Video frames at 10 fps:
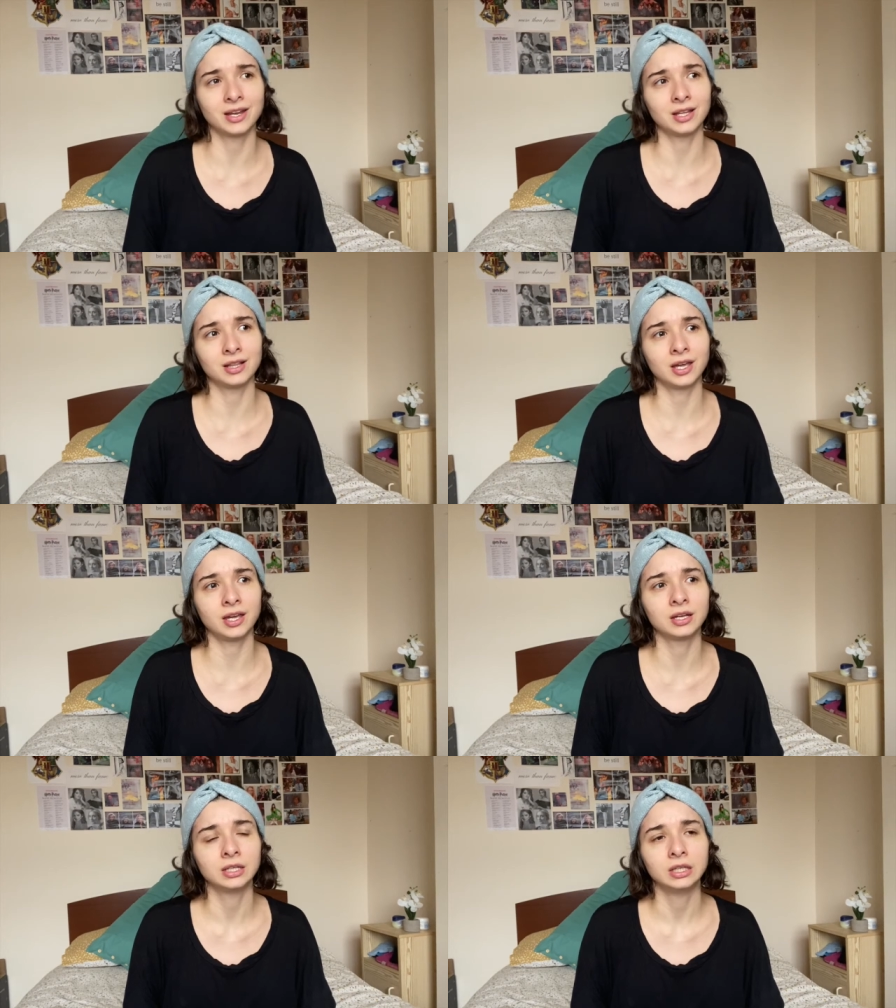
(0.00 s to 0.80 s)
And,
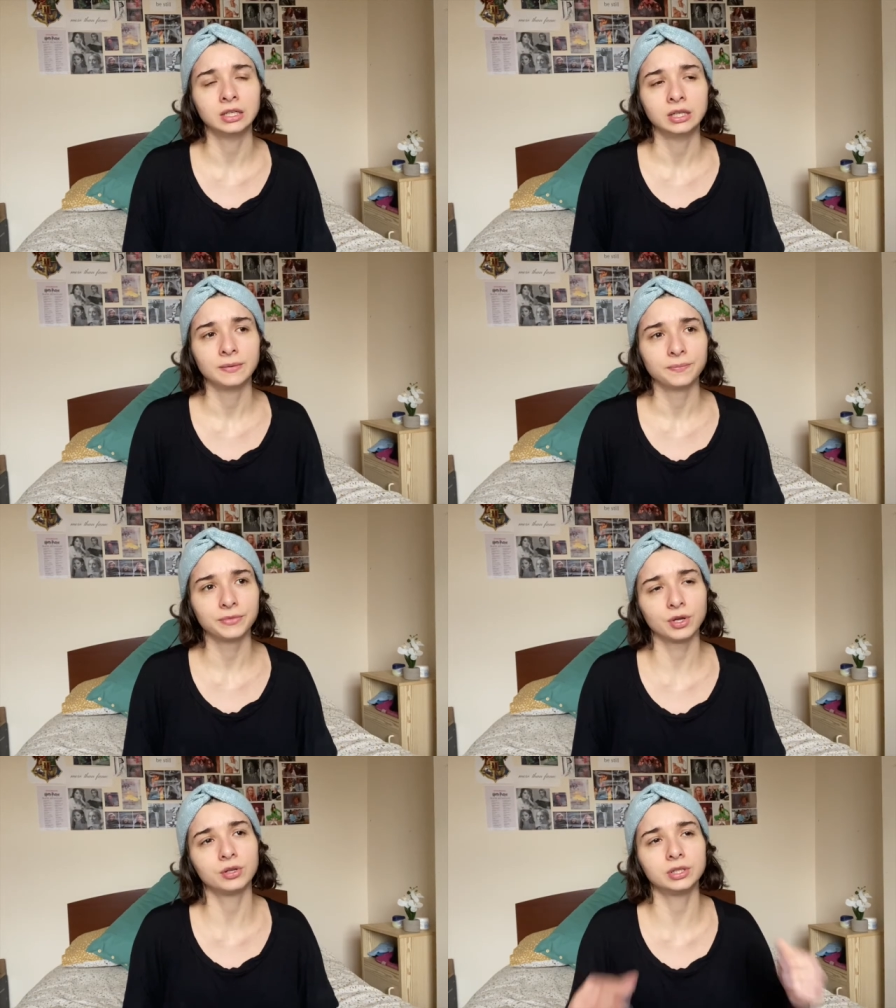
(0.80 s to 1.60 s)
like,
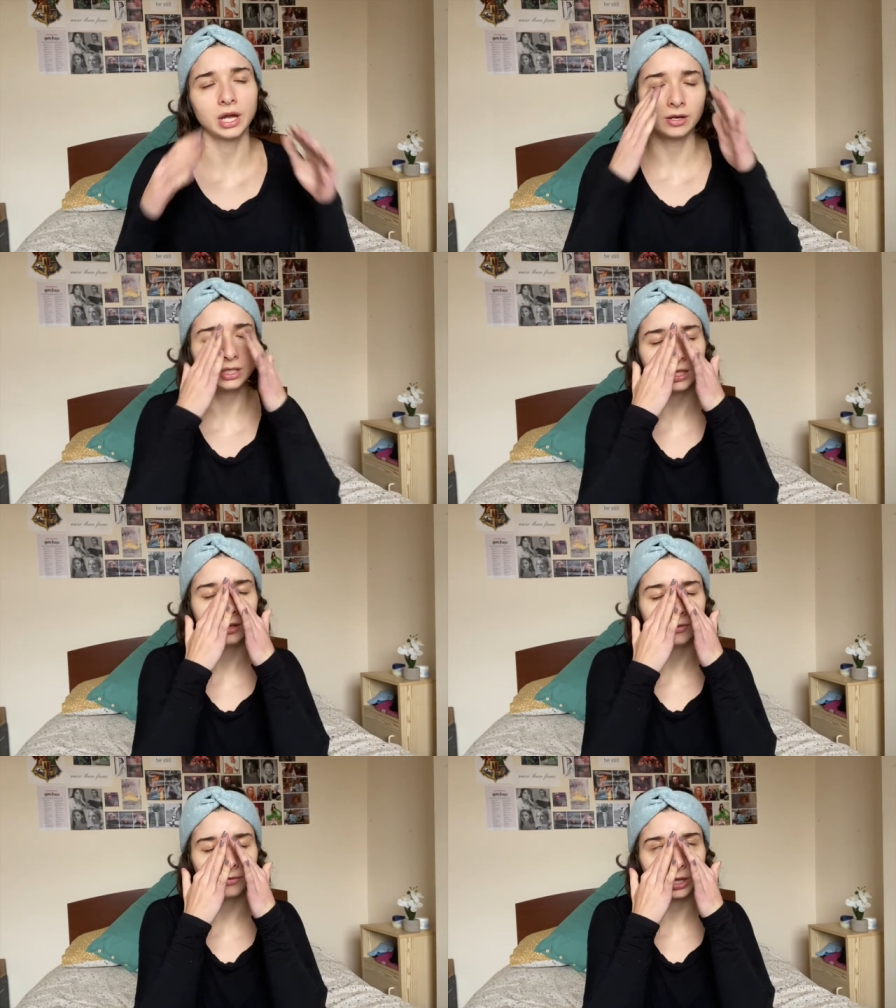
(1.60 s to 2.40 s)
the whole narrative of,